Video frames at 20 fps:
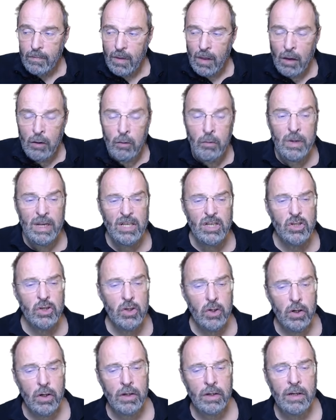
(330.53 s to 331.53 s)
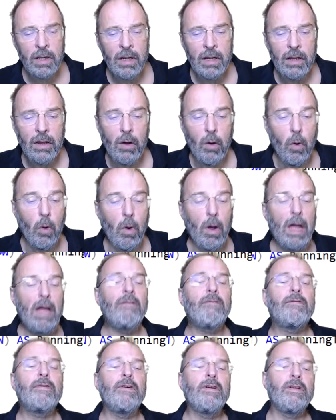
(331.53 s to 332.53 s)
return
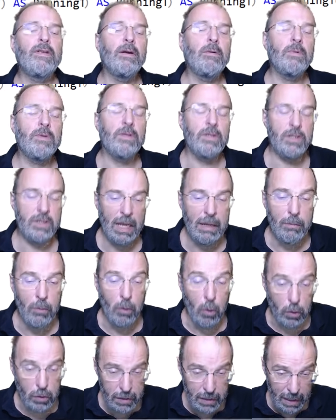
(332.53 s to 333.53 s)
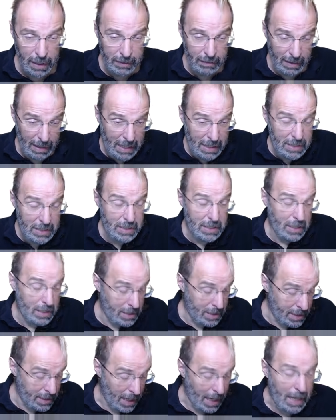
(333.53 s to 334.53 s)
everything with the same order date as the
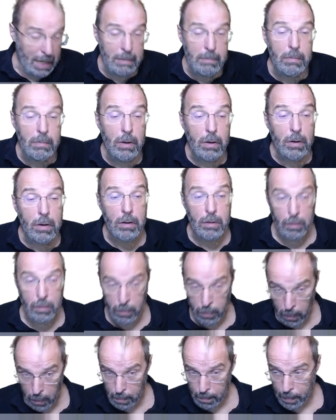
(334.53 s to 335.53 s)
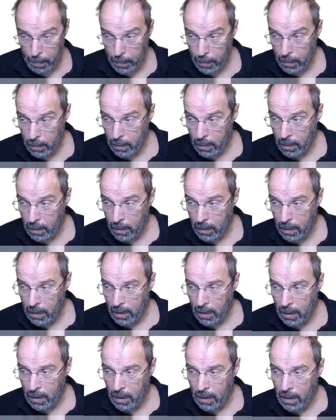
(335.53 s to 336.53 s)
same group.
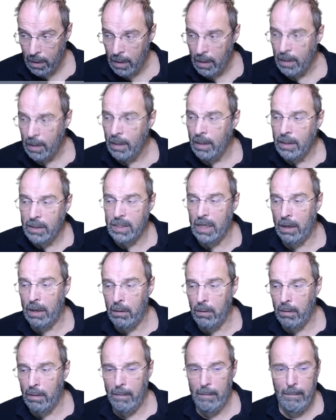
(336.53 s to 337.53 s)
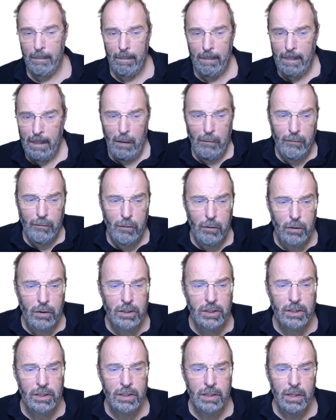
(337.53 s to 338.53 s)
So, of
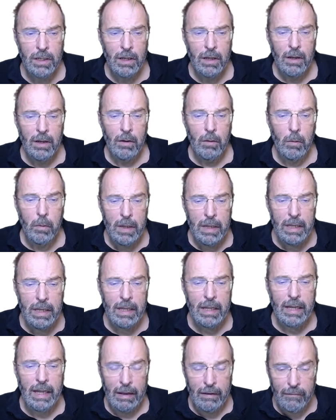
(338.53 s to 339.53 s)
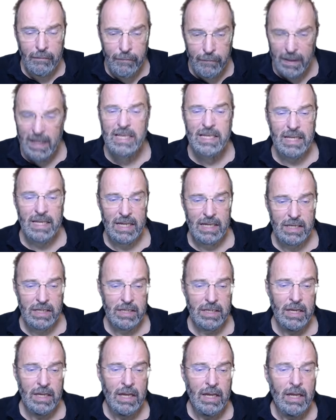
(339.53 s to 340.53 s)
course, we can fix
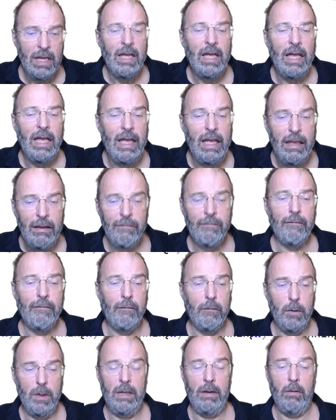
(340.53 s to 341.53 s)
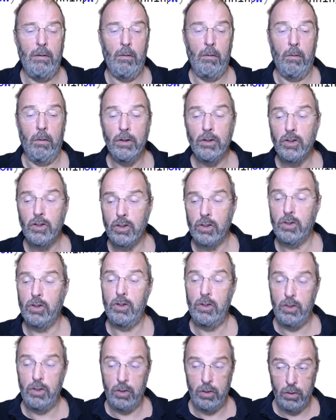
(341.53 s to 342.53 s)
this. If we want to
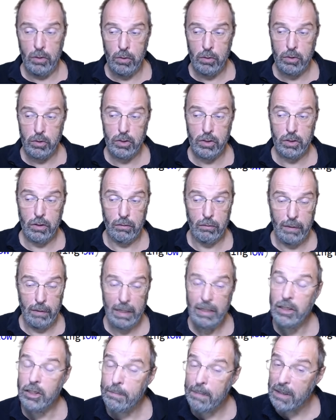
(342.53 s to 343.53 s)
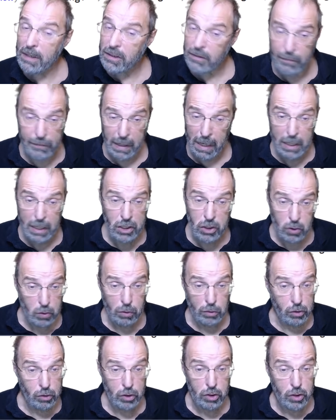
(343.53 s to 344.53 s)
use the range specification
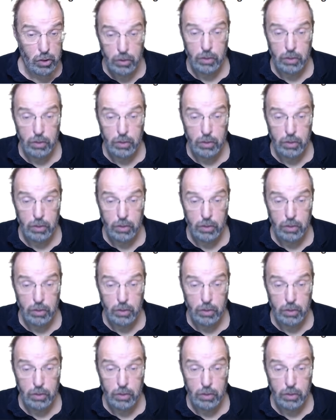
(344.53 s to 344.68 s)
or just